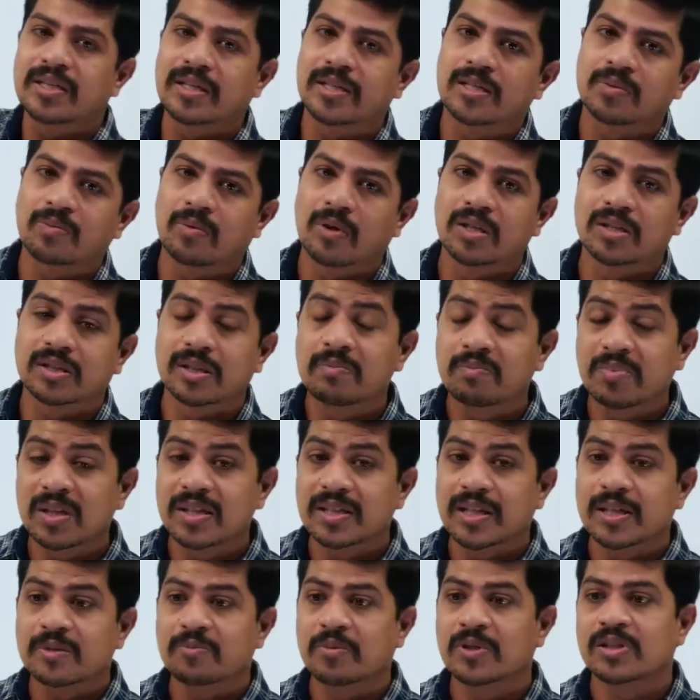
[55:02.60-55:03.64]
response
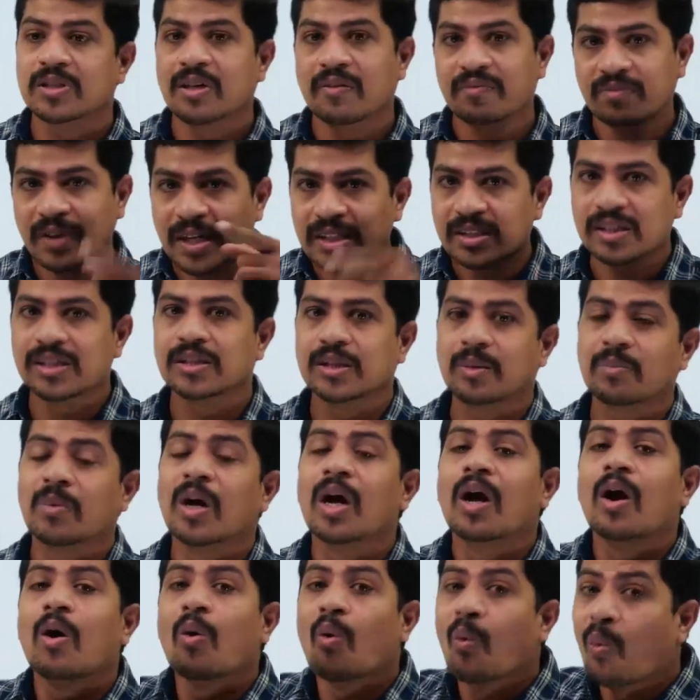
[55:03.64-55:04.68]
of that system.
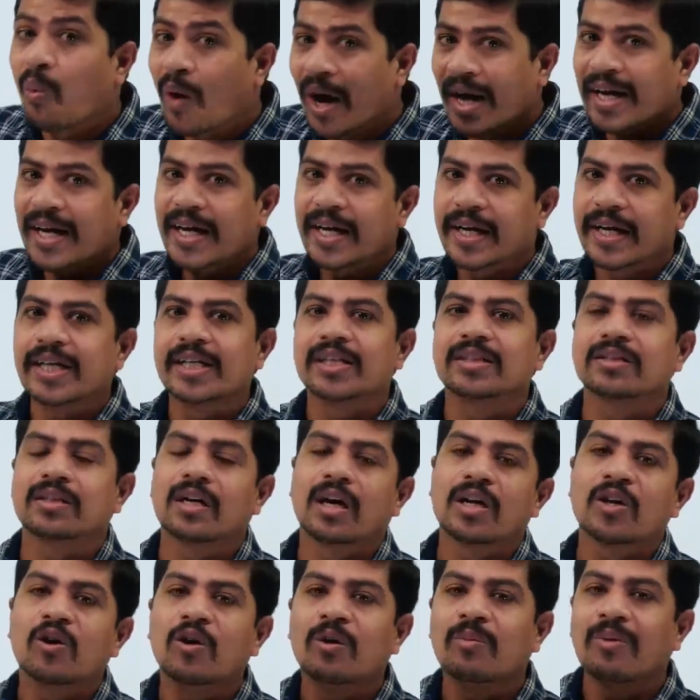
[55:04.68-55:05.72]
Why it is
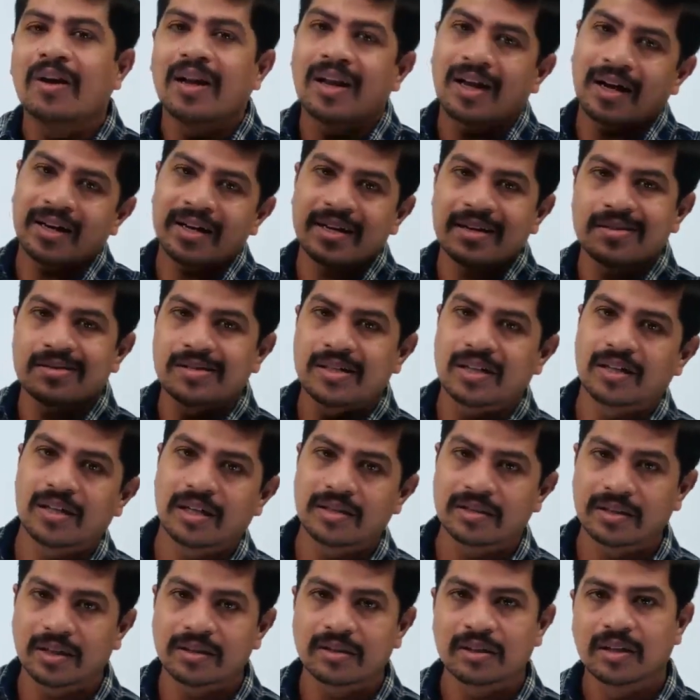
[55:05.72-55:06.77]
you will be learning in
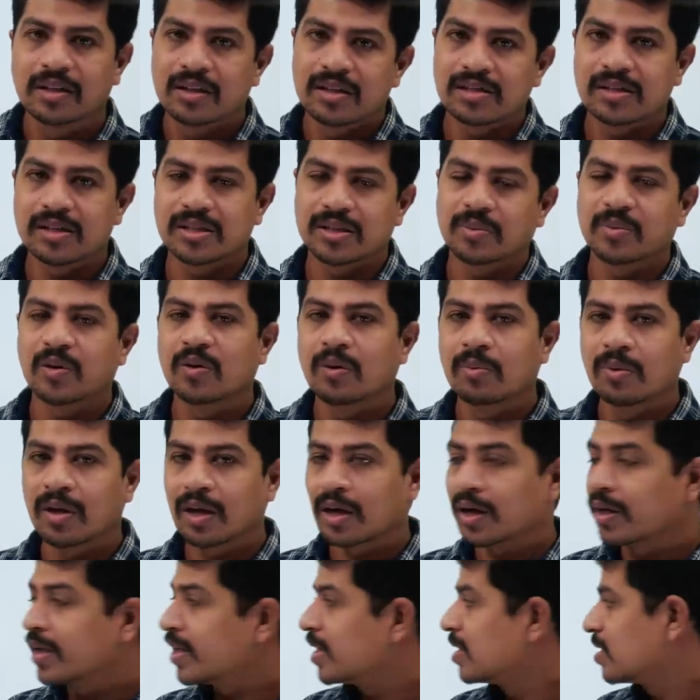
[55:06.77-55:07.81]
signals and system, you will be
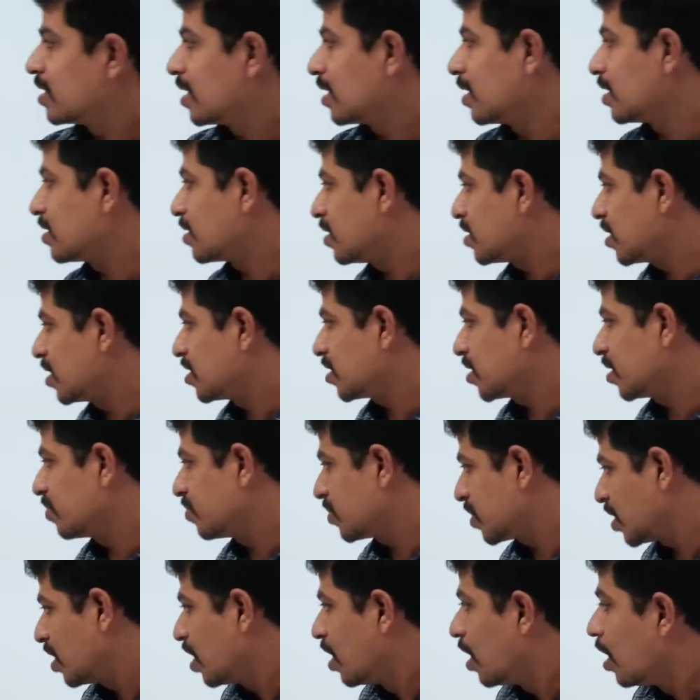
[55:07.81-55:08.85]
learning in signals and
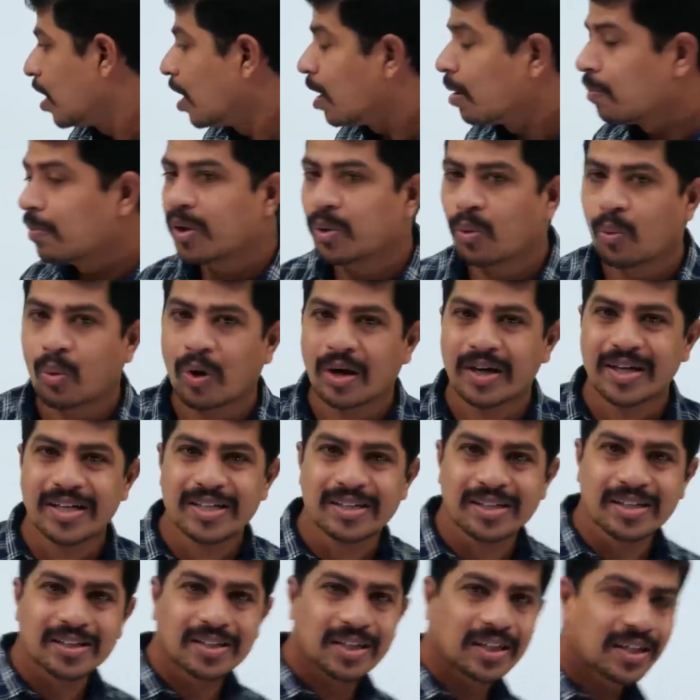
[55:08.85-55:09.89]
systems. But what is
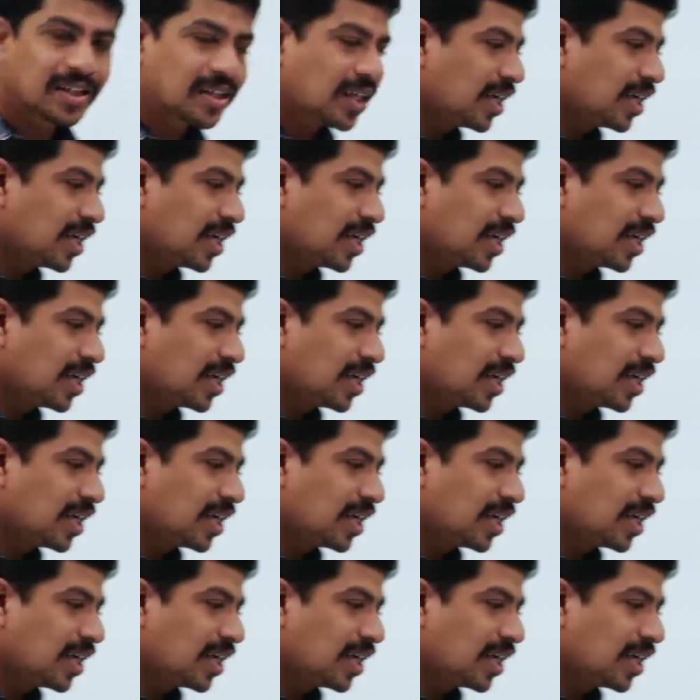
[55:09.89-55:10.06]
this?